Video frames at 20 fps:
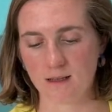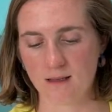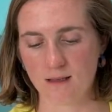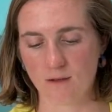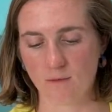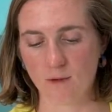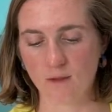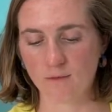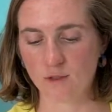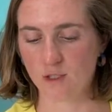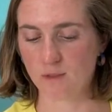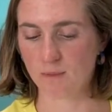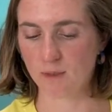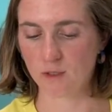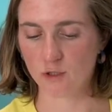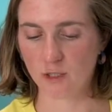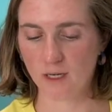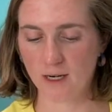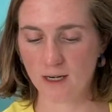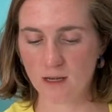we've just been
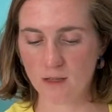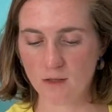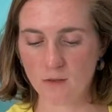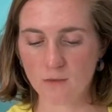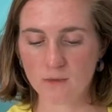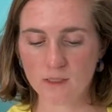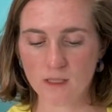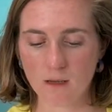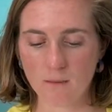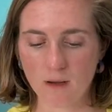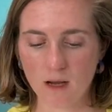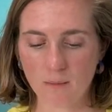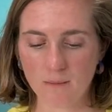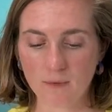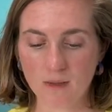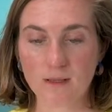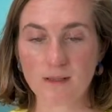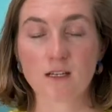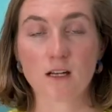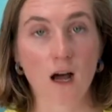trying to use them up
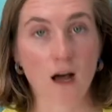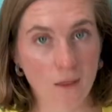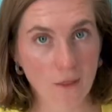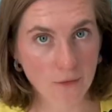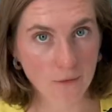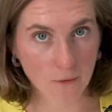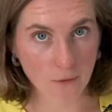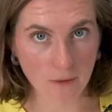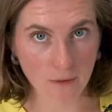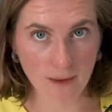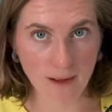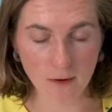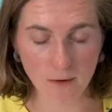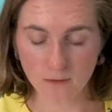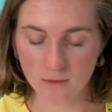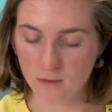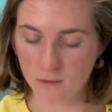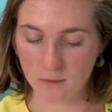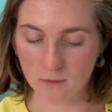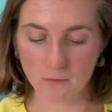and not throw them
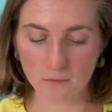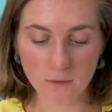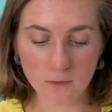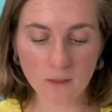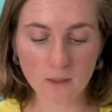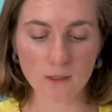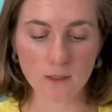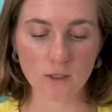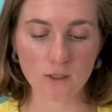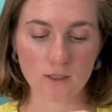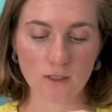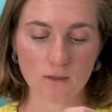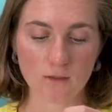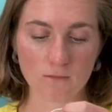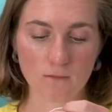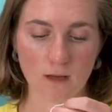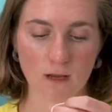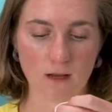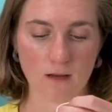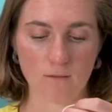out. So it's really good to
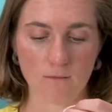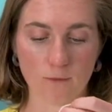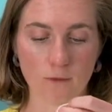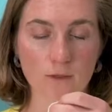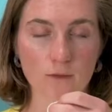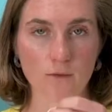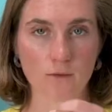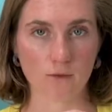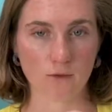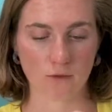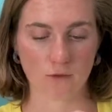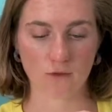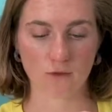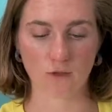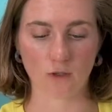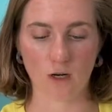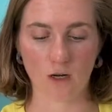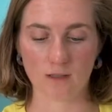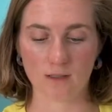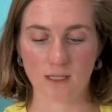reuse your
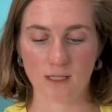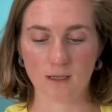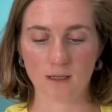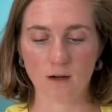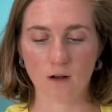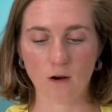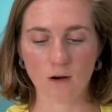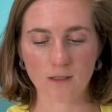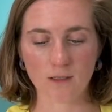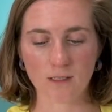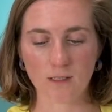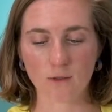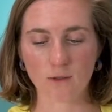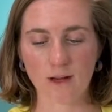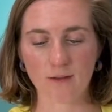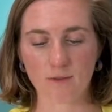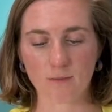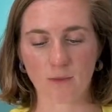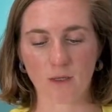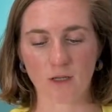straws in arts and
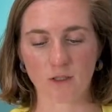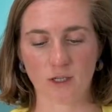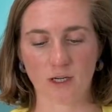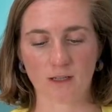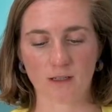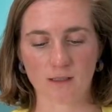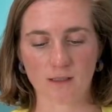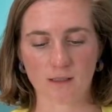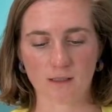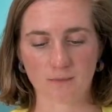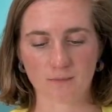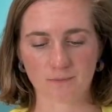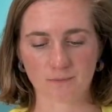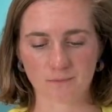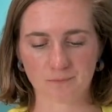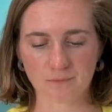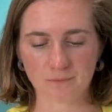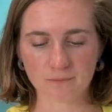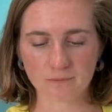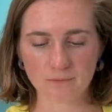crafts projects.
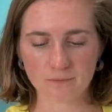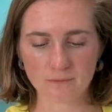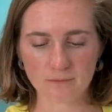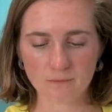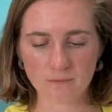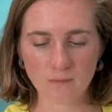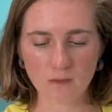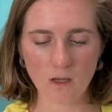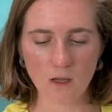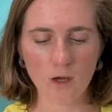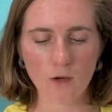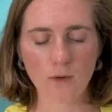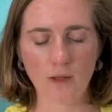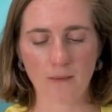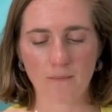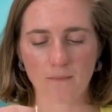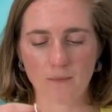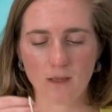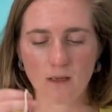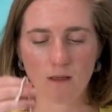Okay,
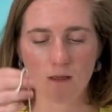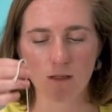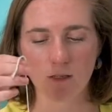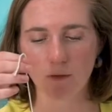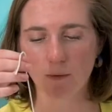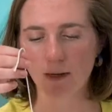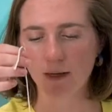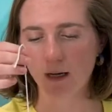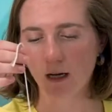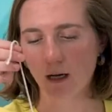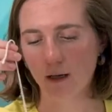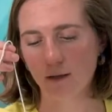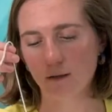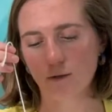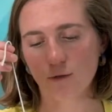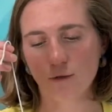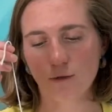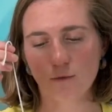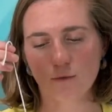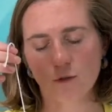so I got
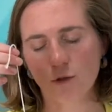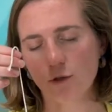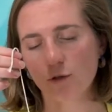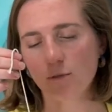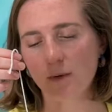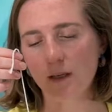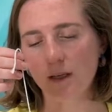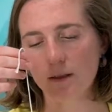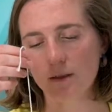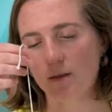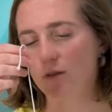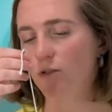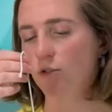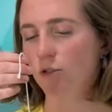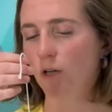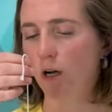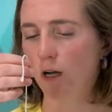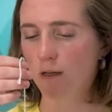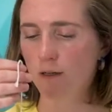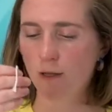2 beads, a
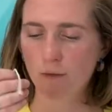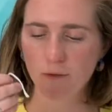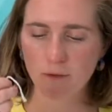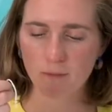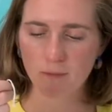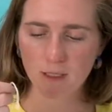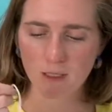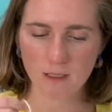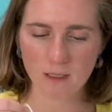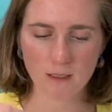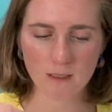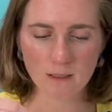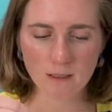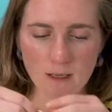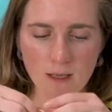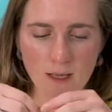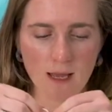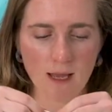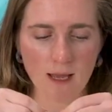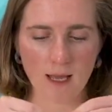straw, another bead,
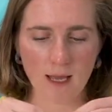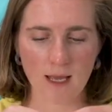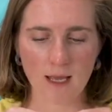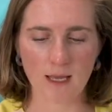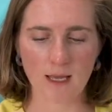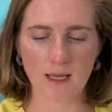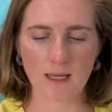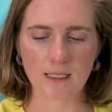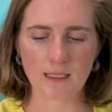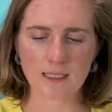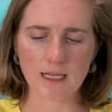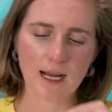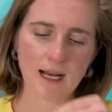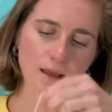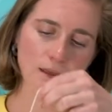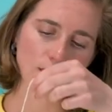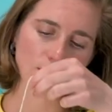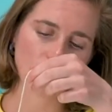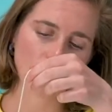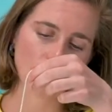and I
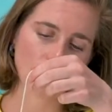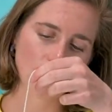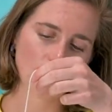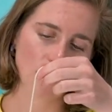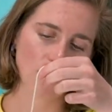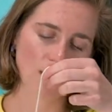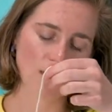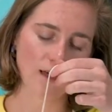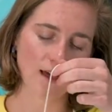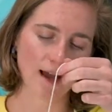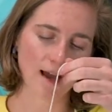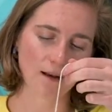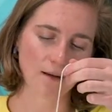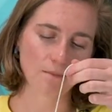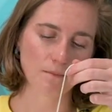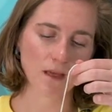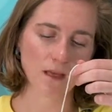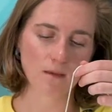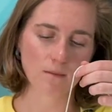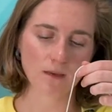think that
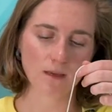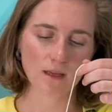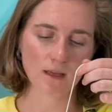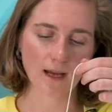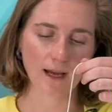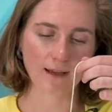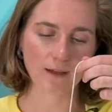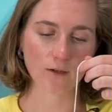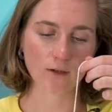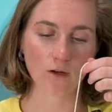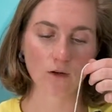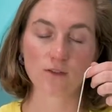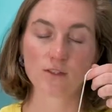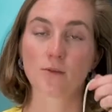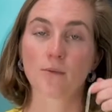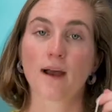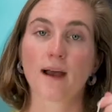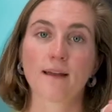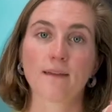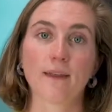maybe I could also
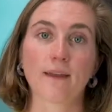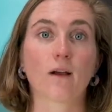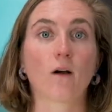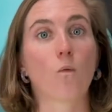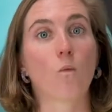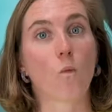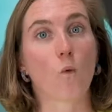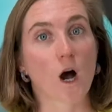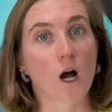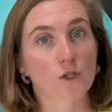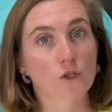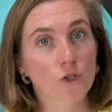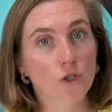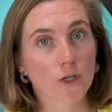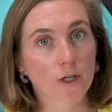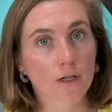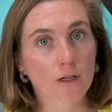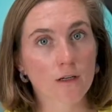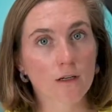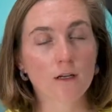add like a
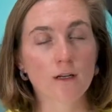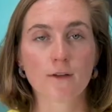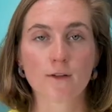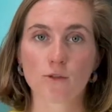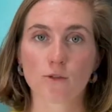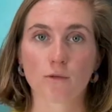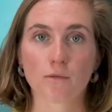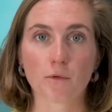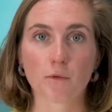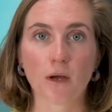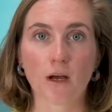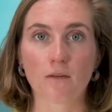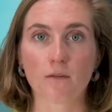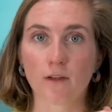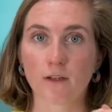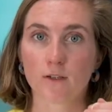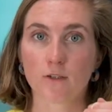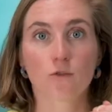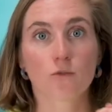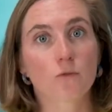washer. So if you have
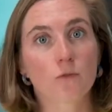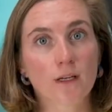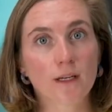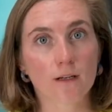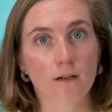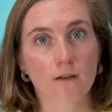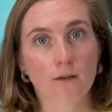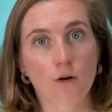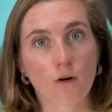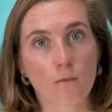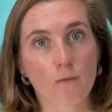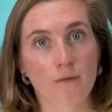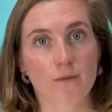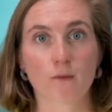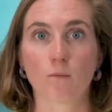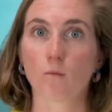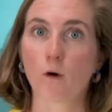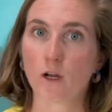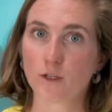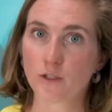like a toolkit at home with
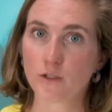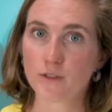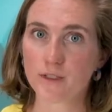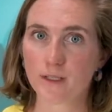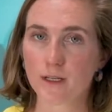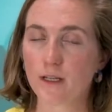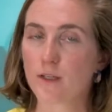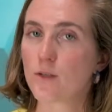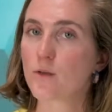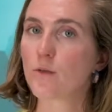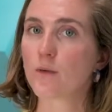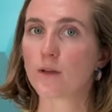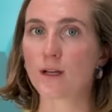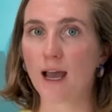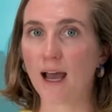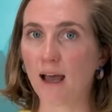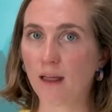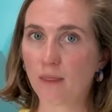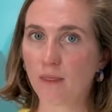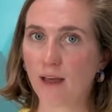some washers in it, you could
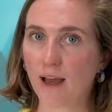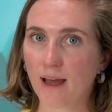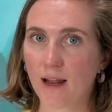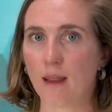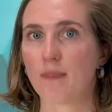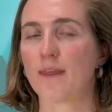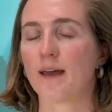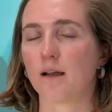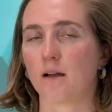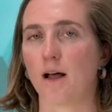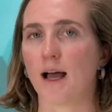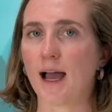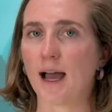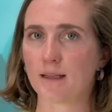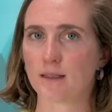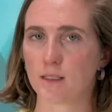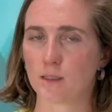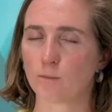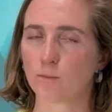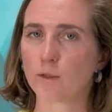add that, and that'll
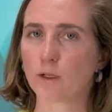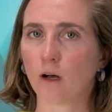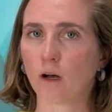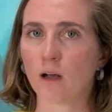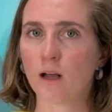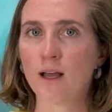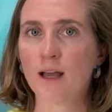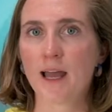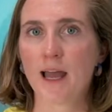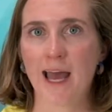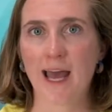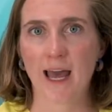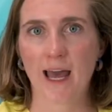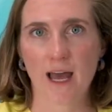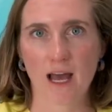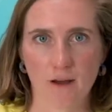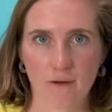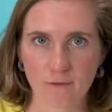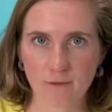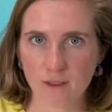add some real
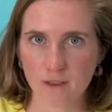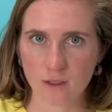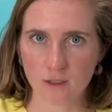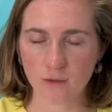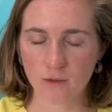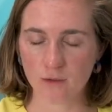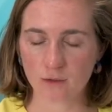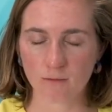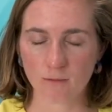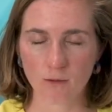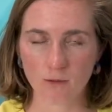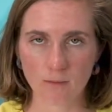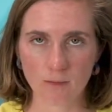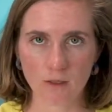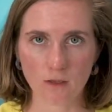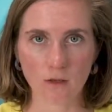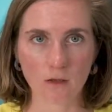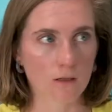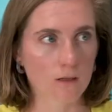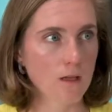heft to your
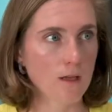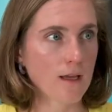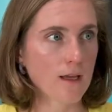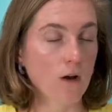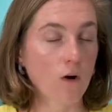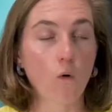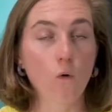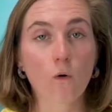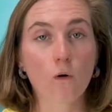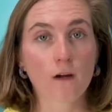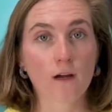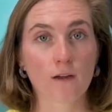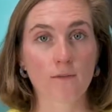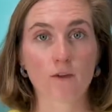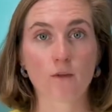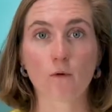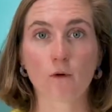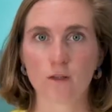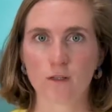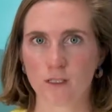mobile. Or if
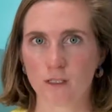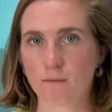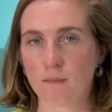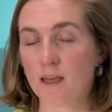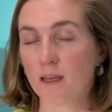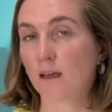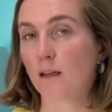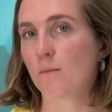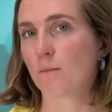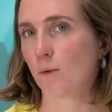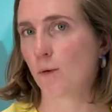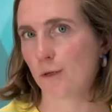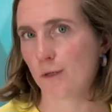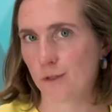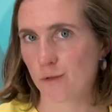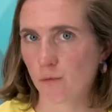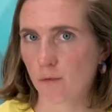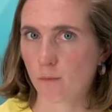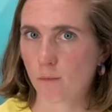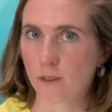you wanted to make it more
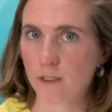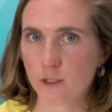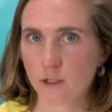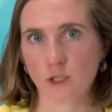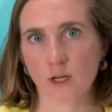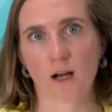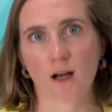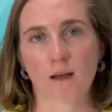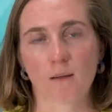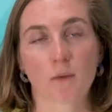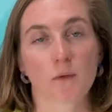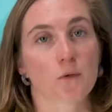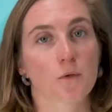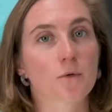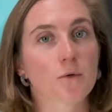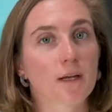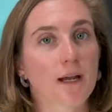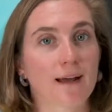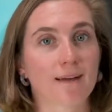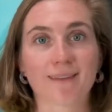into a wind chime, you
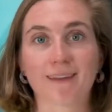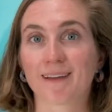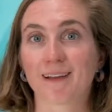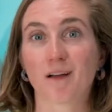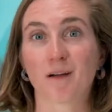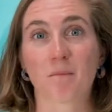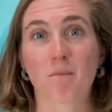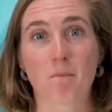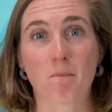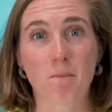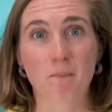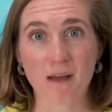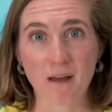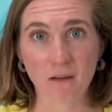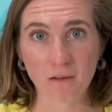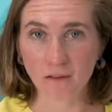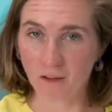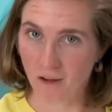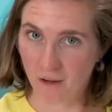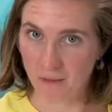could add like a
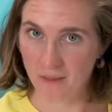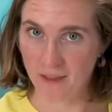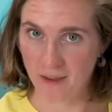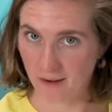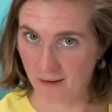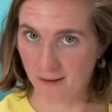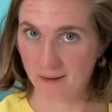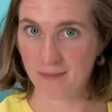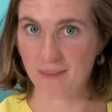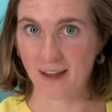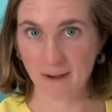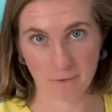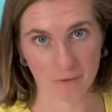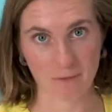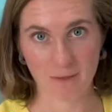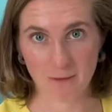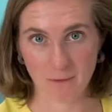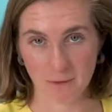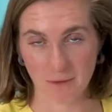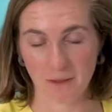bell on there, and that would
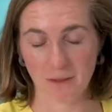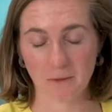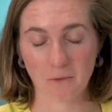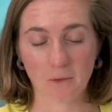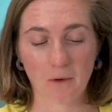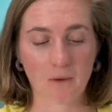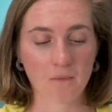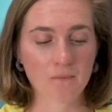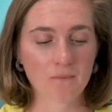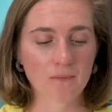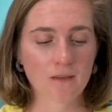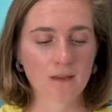be really cool.